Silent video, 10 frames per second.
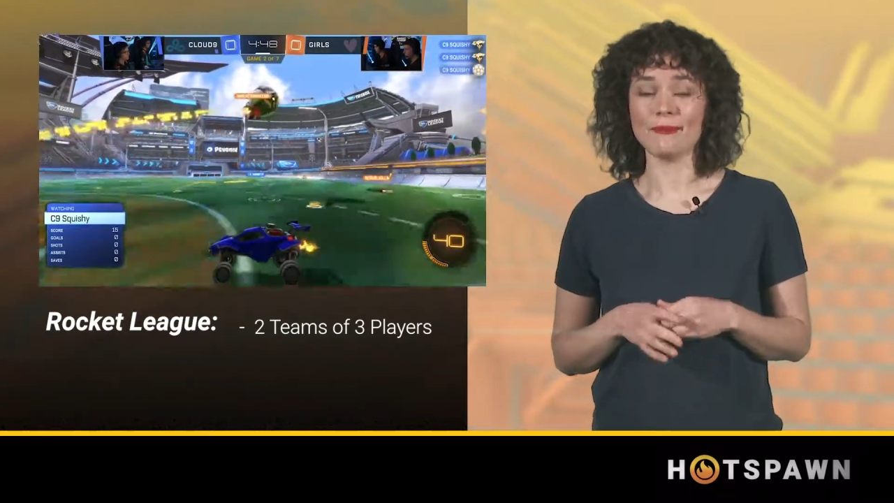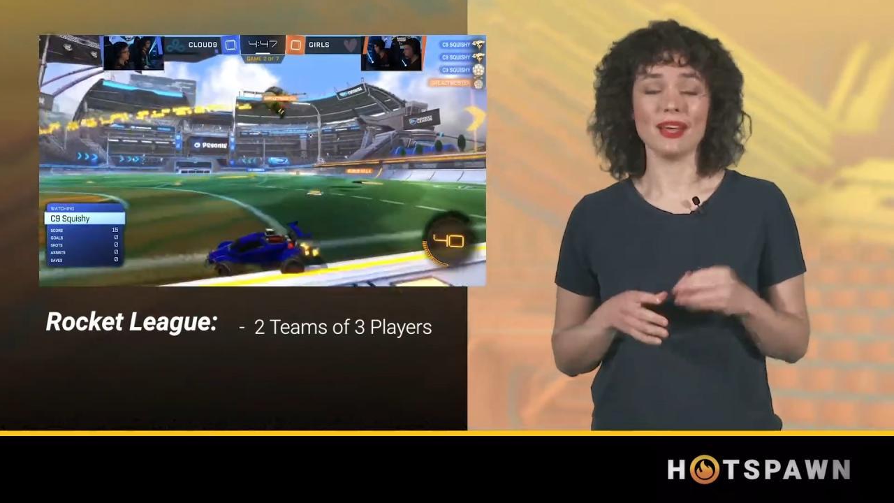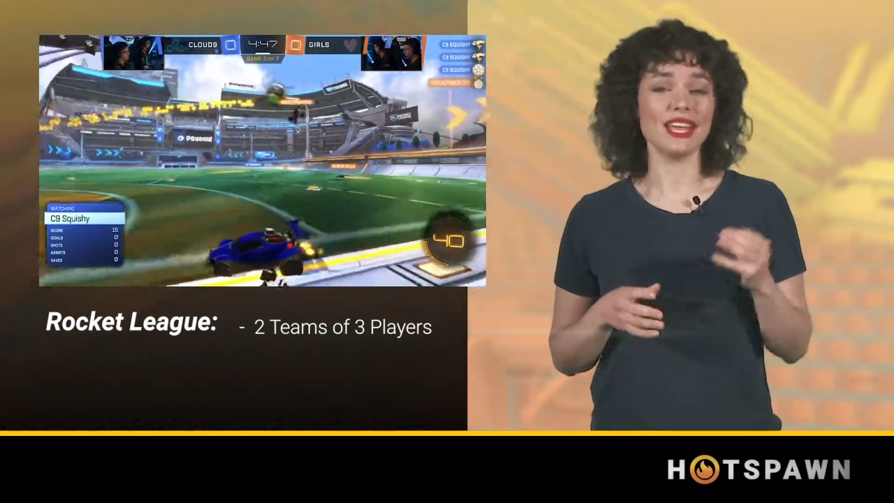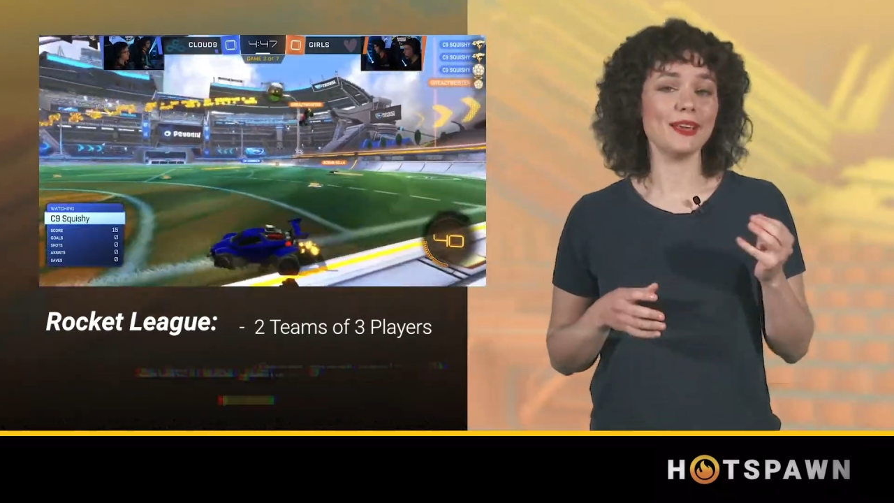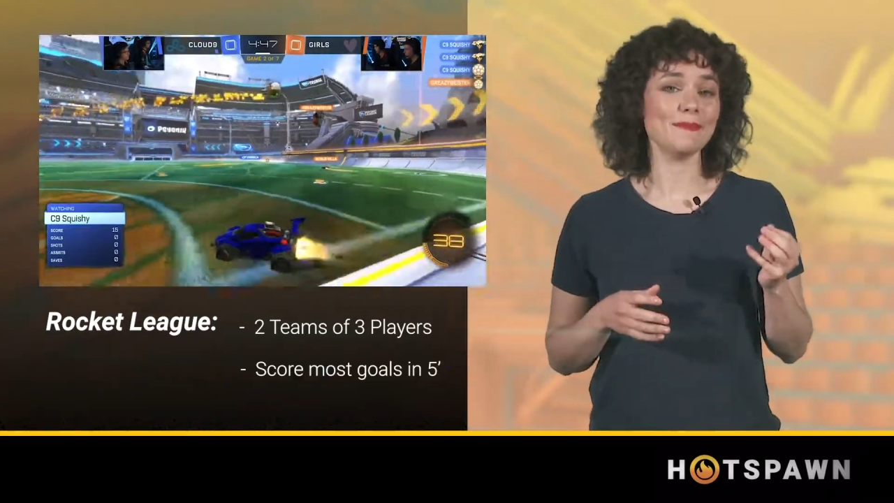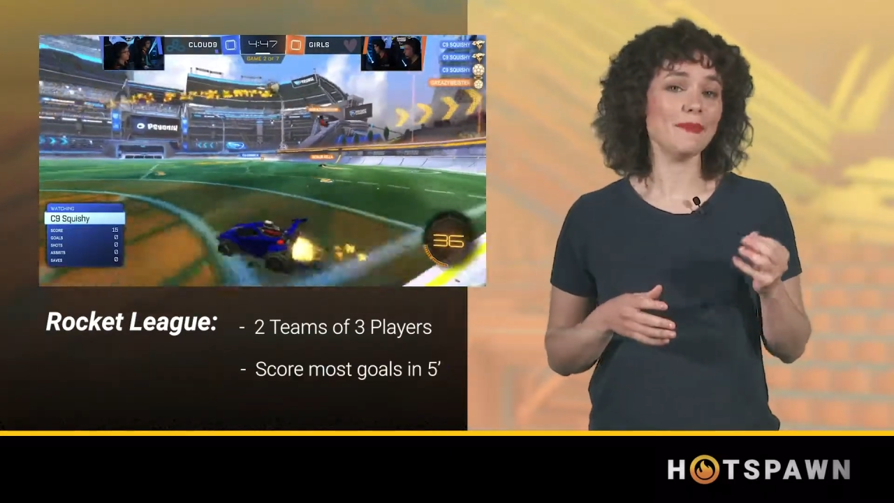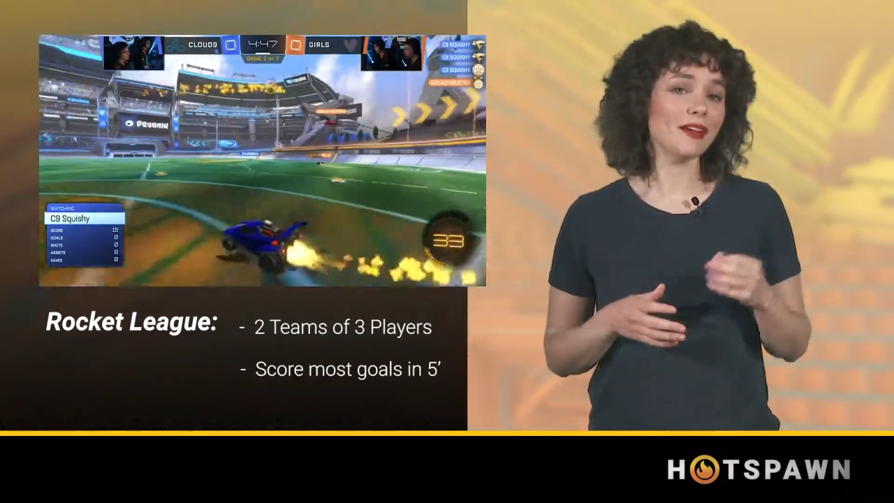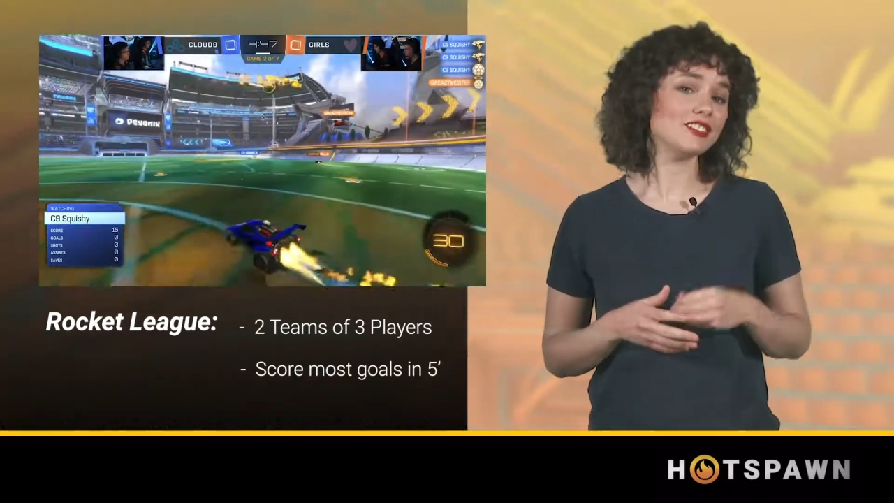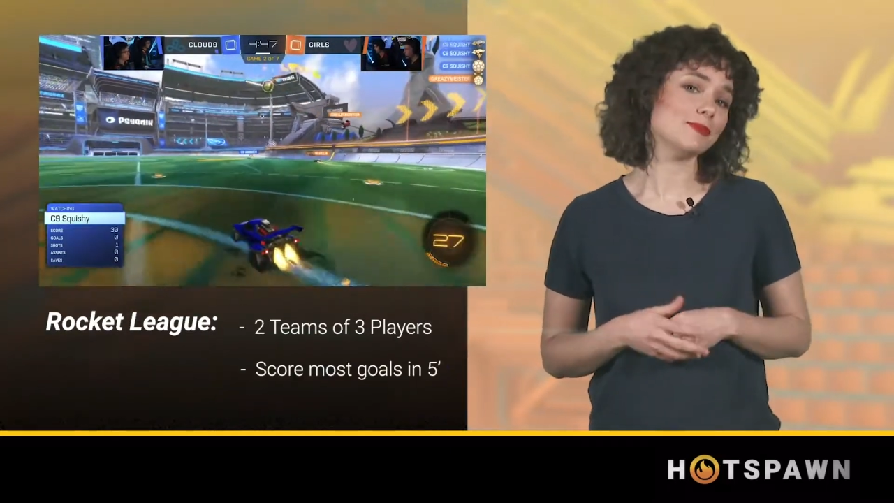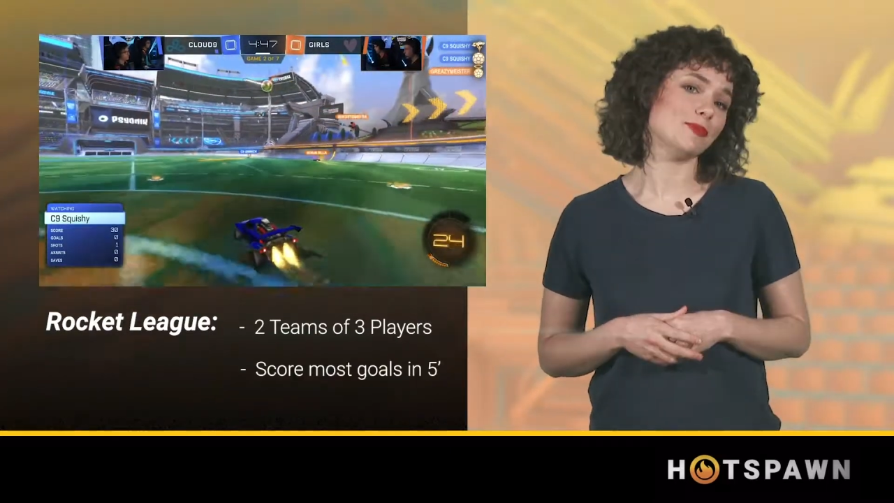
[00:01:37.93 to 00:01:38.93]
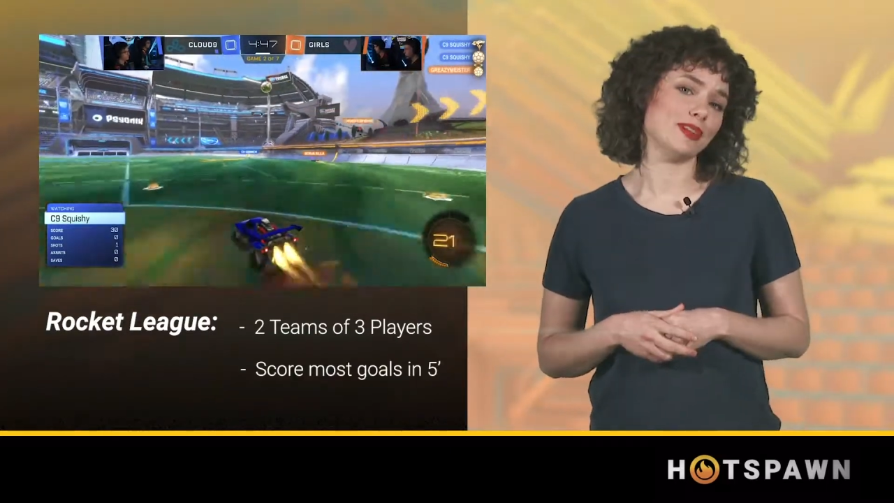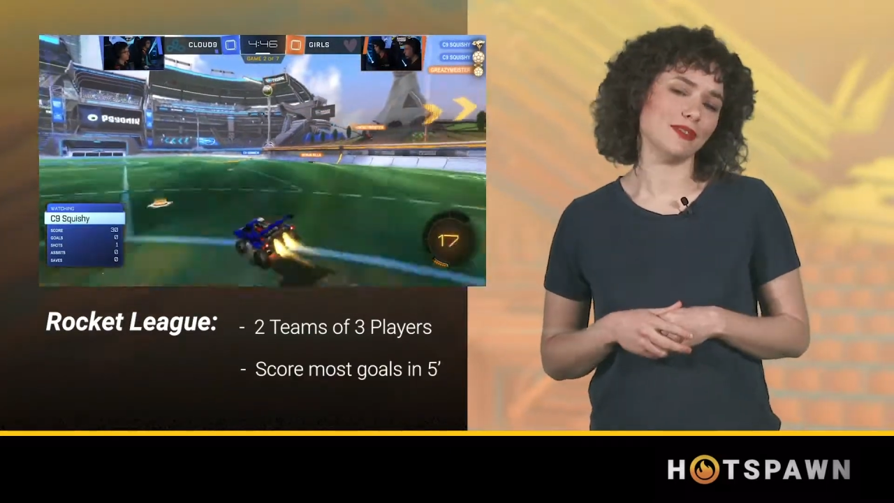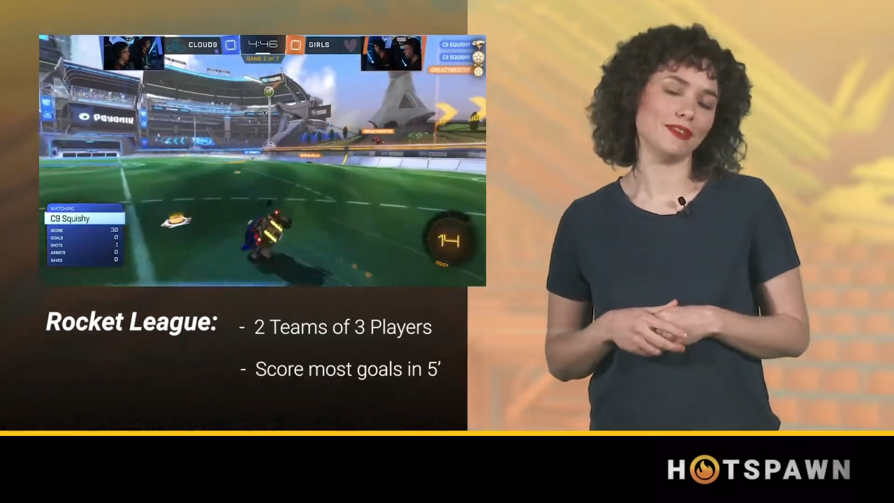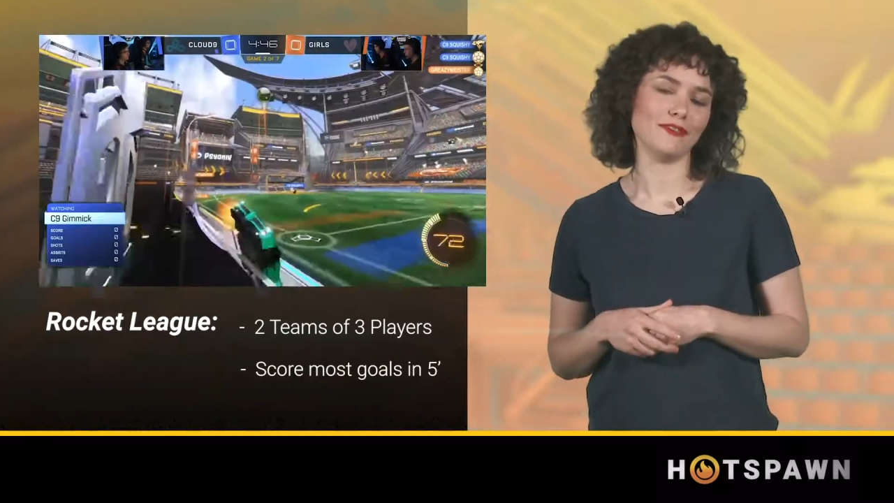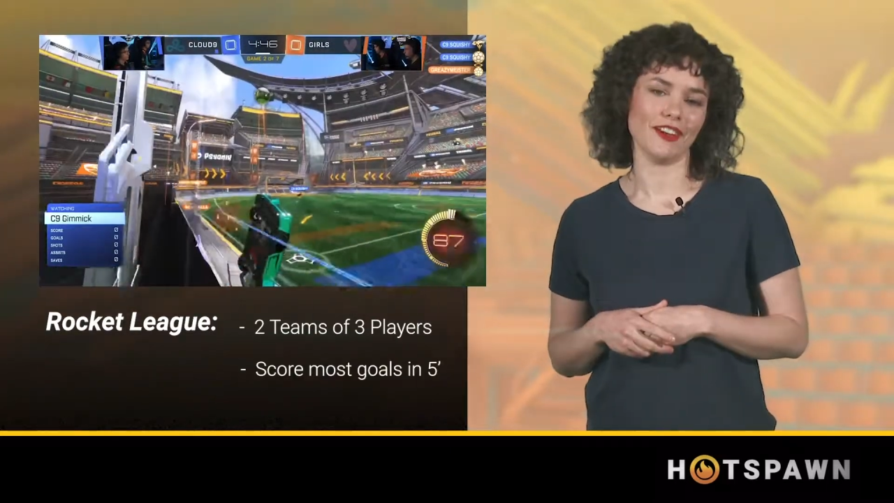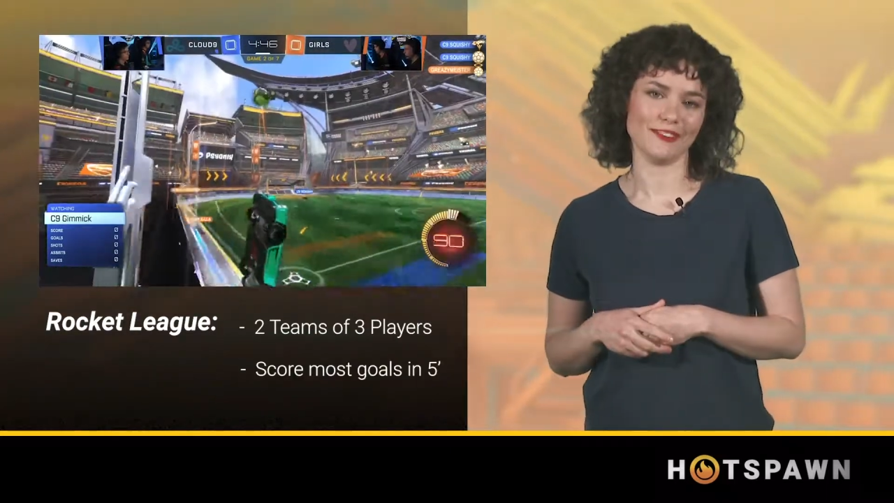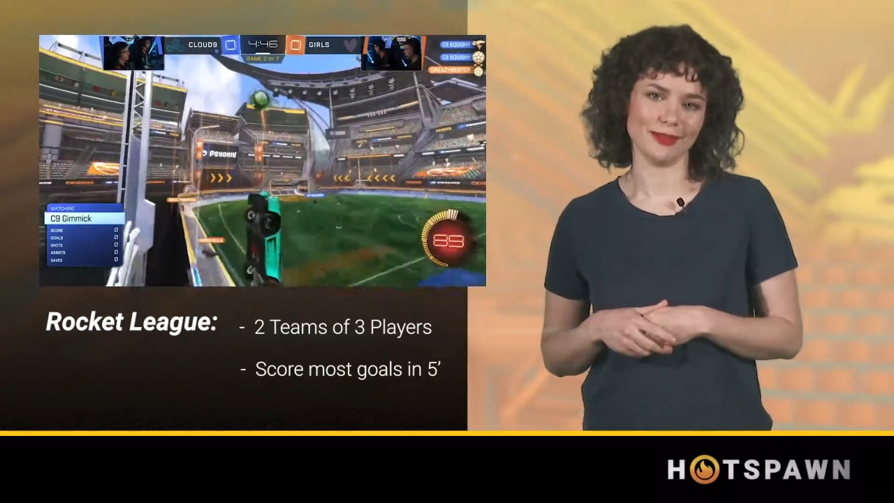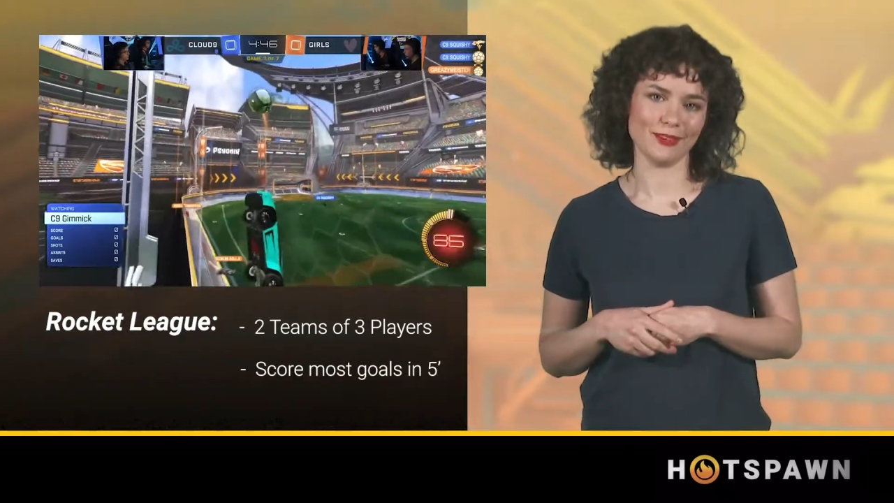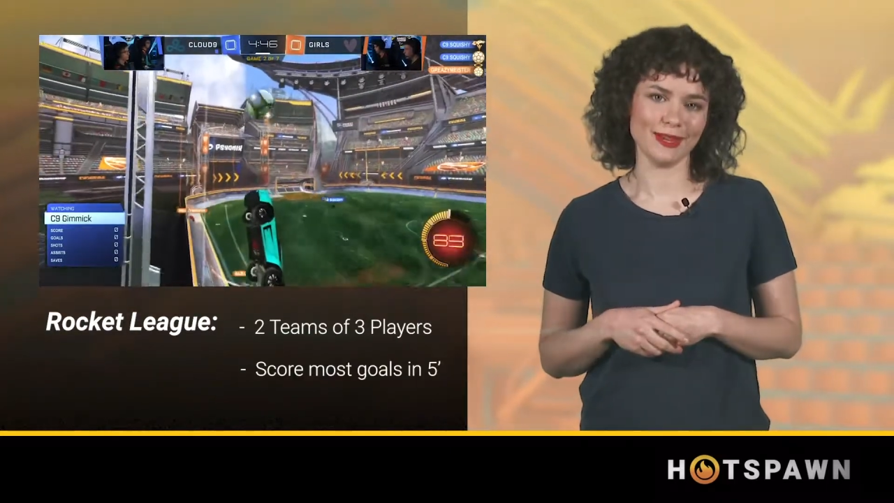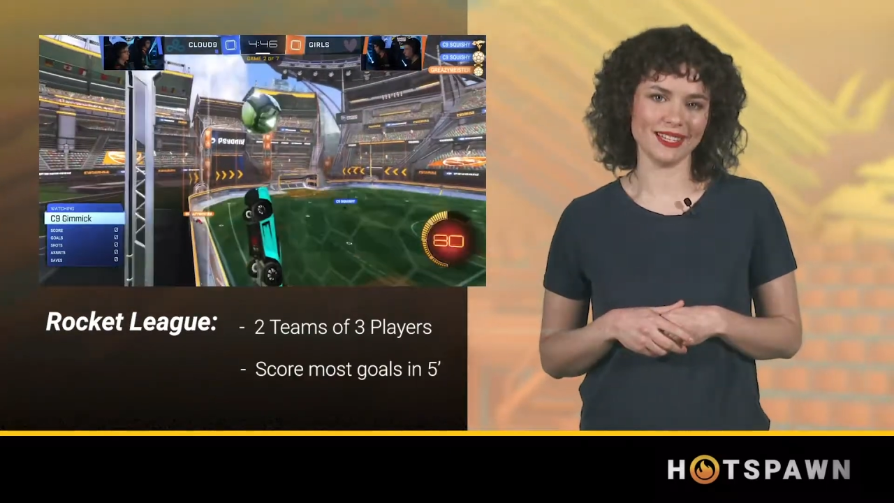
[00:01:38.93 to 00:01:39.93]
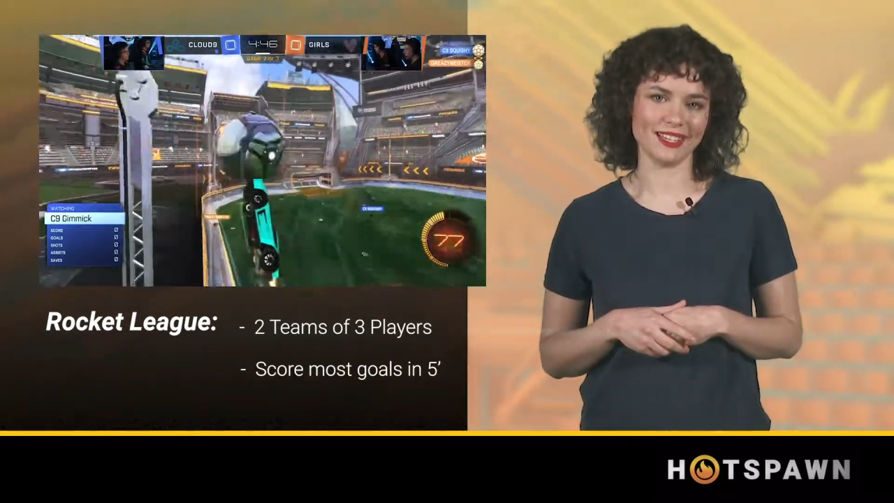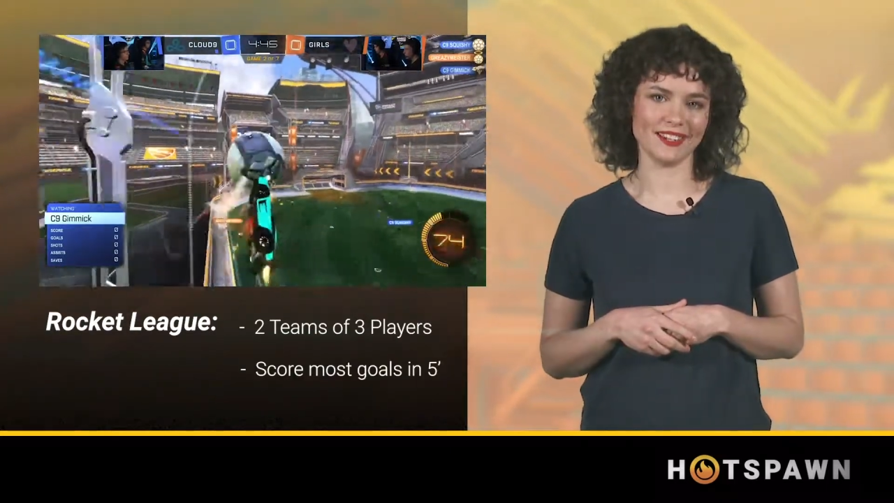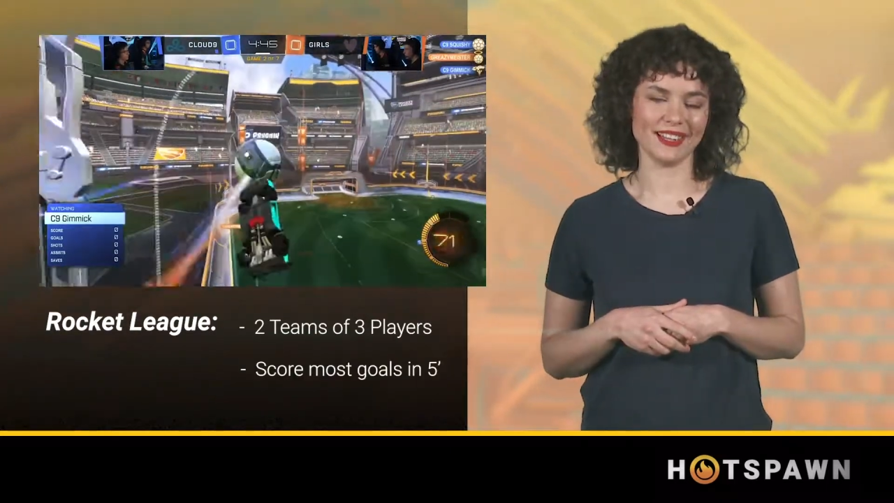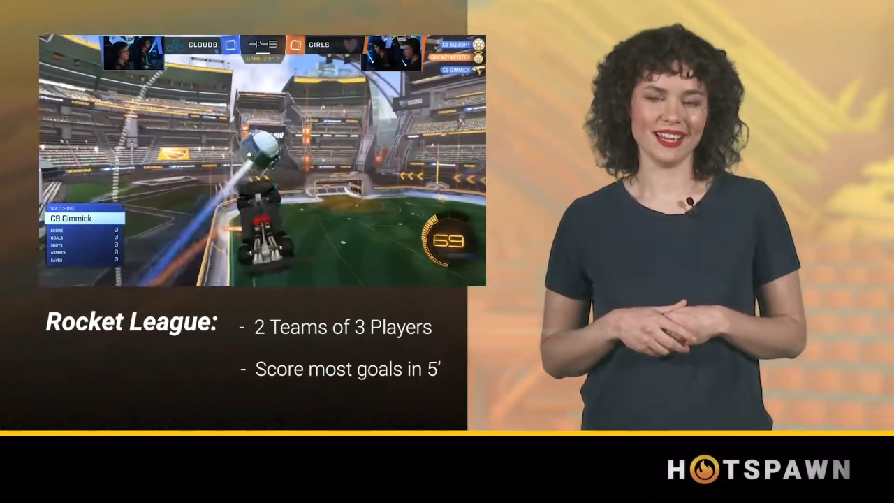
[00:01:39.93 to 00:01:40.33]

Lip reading: but in a much briefer 5-minute window.